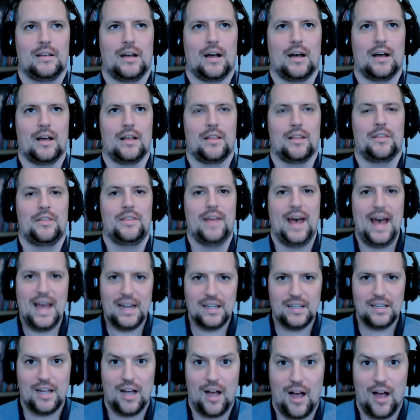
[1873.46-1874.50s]
uh,
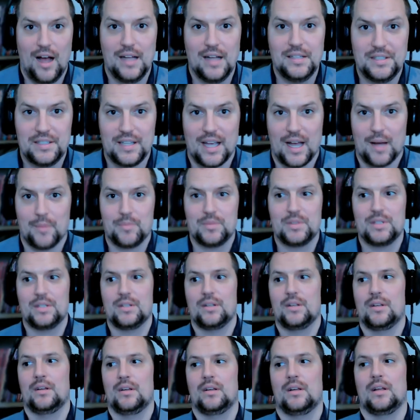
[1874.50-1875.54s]
that
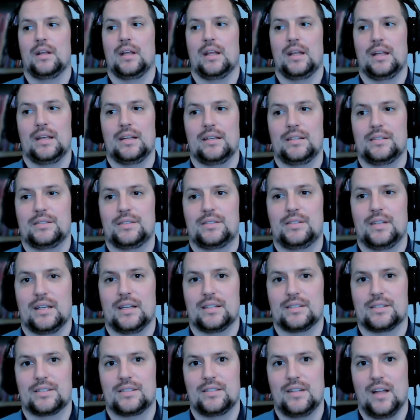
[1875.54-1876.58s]
concept is
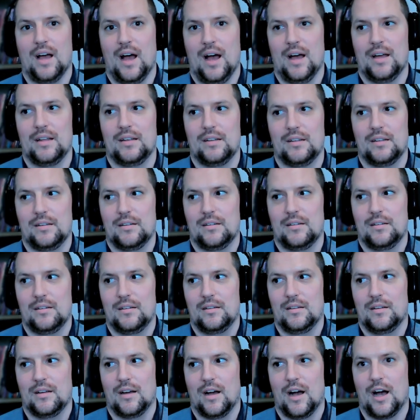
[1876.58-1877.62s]
is not
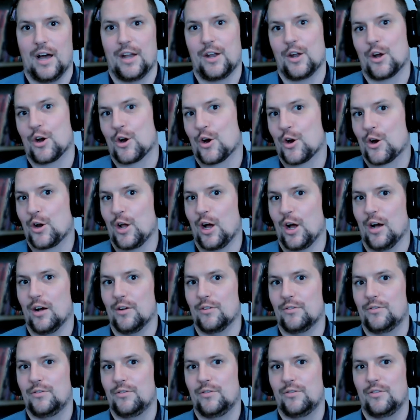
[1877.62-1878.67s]
unheard
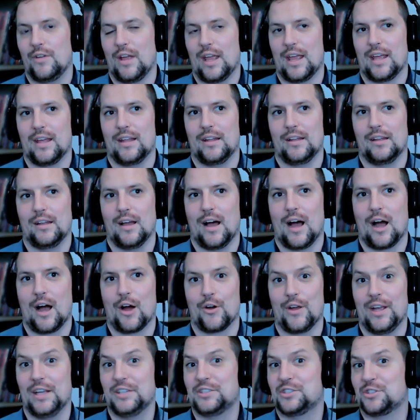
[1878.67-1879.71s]
of in
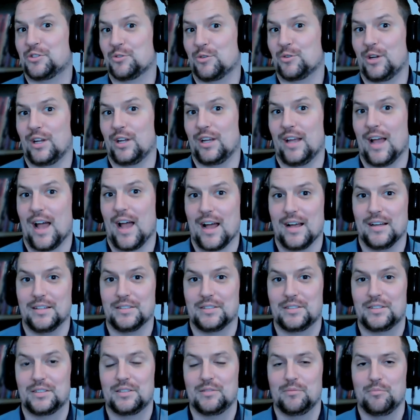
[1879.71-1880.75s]
our history
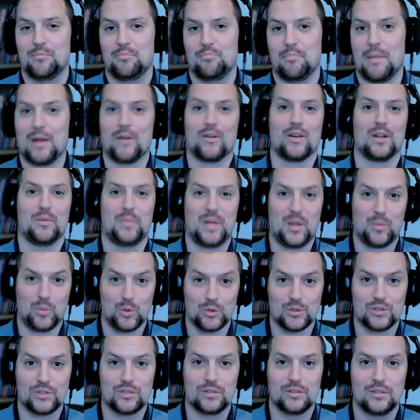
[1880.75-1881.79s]
as married
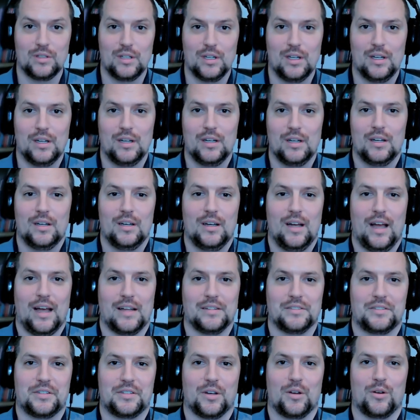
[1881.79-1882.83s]
peoples. That's true.
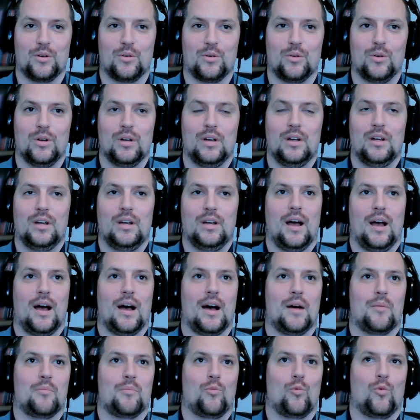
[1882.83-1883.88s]
And so,
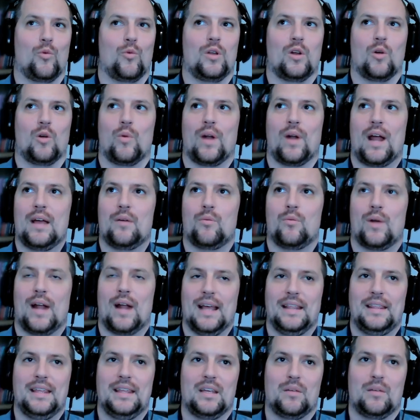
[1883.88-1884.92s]
um, you know, when I when
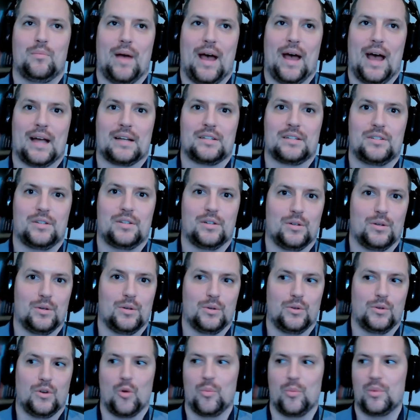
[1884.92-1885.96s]
I think back
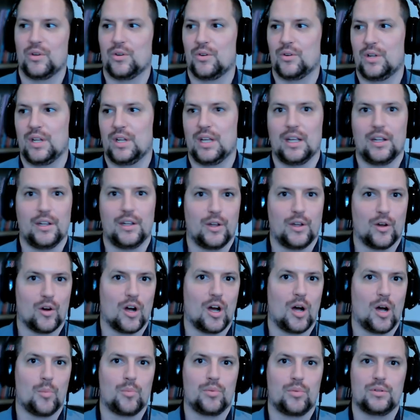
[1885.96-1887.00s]
to nobility in
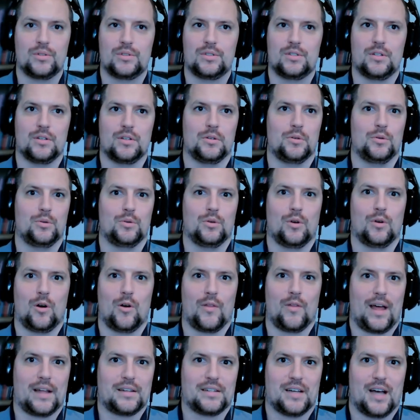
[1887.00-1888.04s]
Europe to
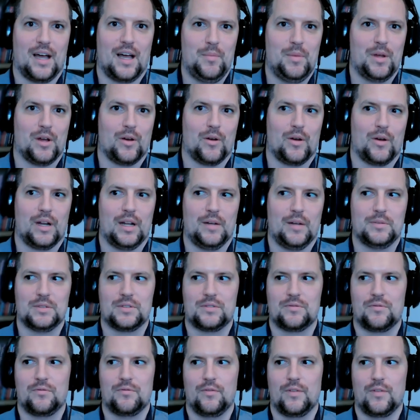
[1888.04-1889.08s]
all that time period, it
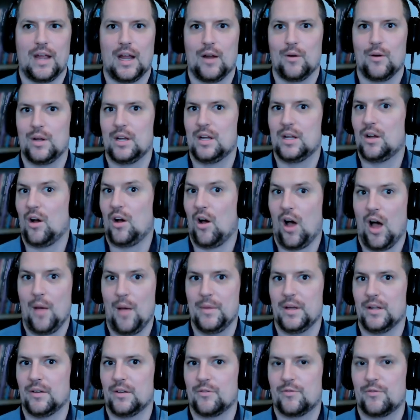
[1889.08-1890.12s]
was very
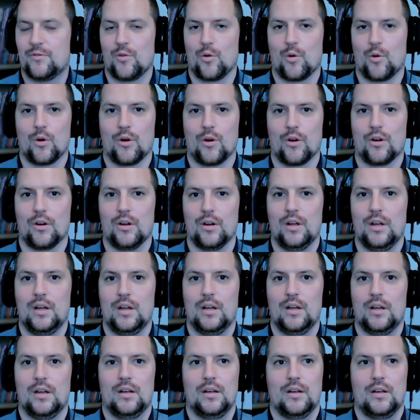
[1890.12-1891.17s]
common for
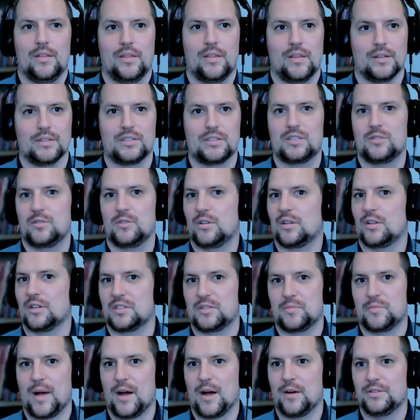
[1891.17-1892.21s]
this the
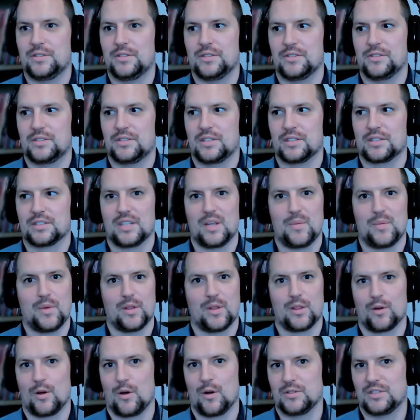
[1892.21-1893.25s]
spouses to sleep in
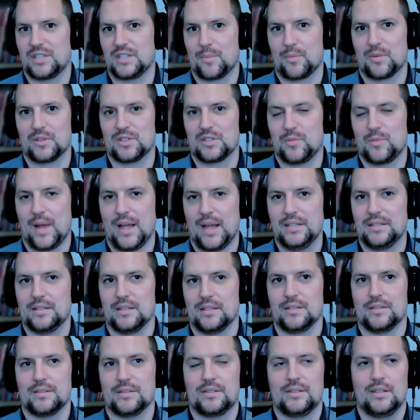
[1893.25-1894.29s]
their own separate
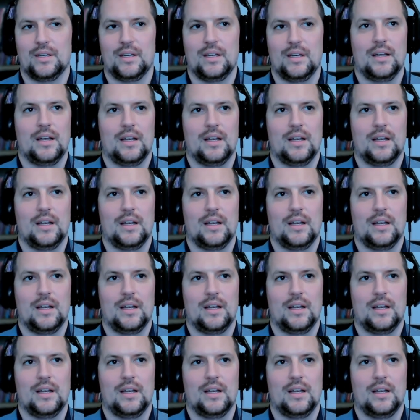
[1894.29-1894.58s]
spaces.